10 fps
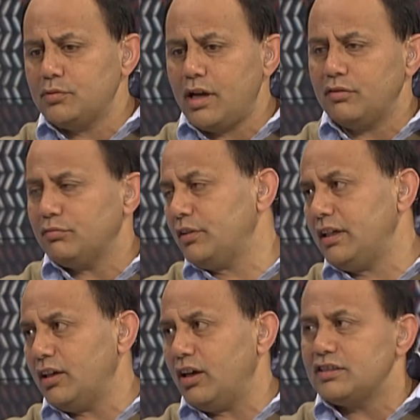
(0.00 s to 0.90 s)
don't
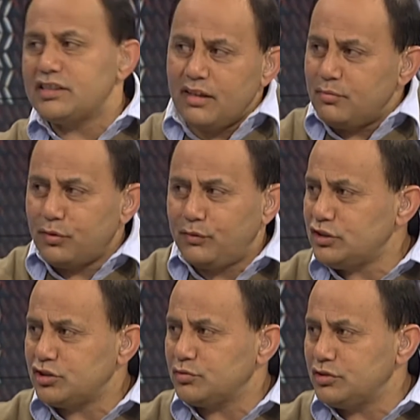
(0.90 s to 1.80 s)
realise that
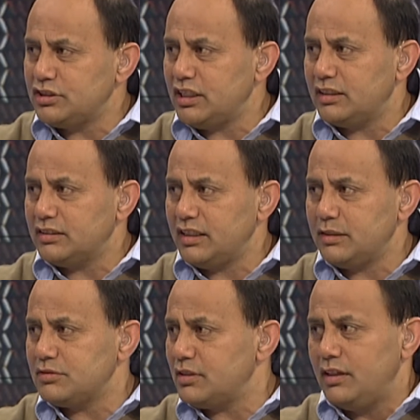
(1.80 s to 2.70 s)
provincial New Zealand
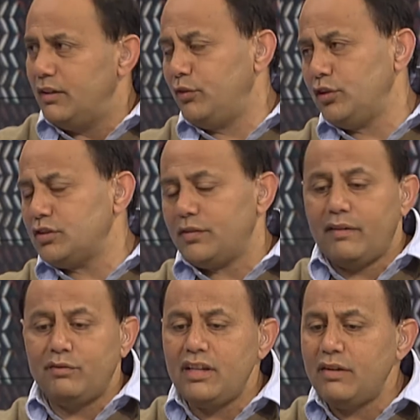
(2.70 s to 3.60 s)
teams,
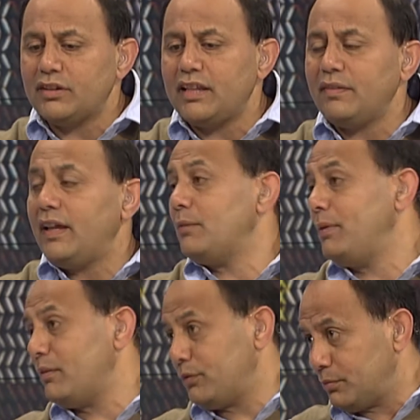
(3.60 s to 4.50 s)
they've never done that
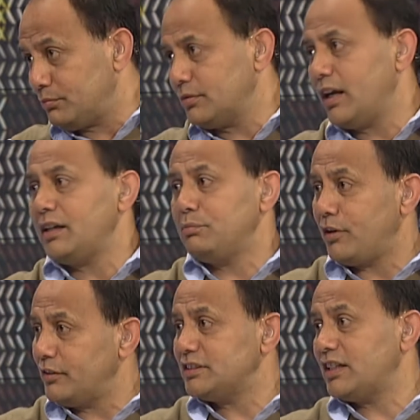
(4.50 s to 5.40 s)
apart from Ngāti
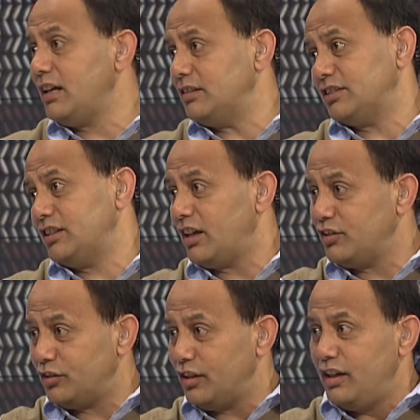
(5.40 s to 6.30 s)
Pro East Coast. You
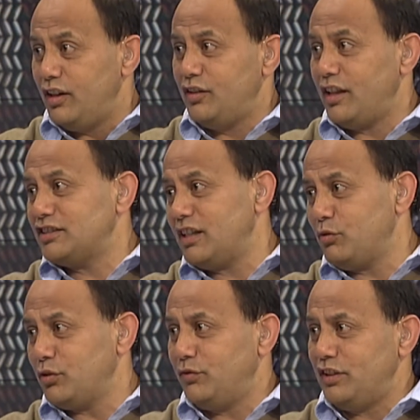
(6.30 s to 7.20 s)
know, they used to have
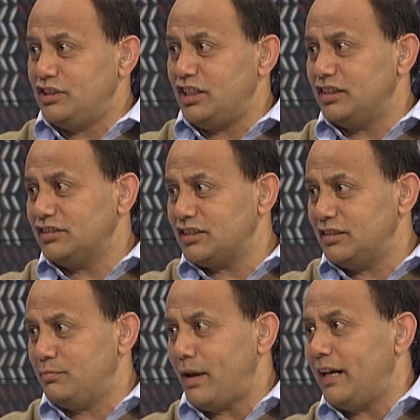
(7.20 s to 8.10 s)
all the Fijians
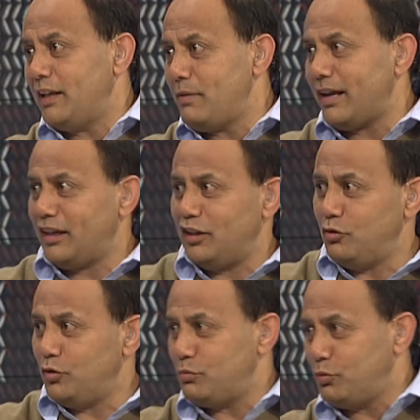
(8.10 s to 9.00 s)
and Bailey Mackey and
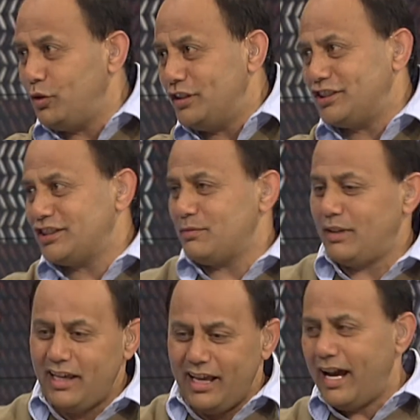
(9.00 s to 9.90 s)
all the boys used to
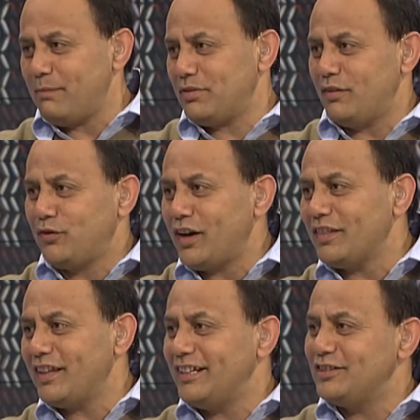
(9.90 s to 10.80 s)
be up the front there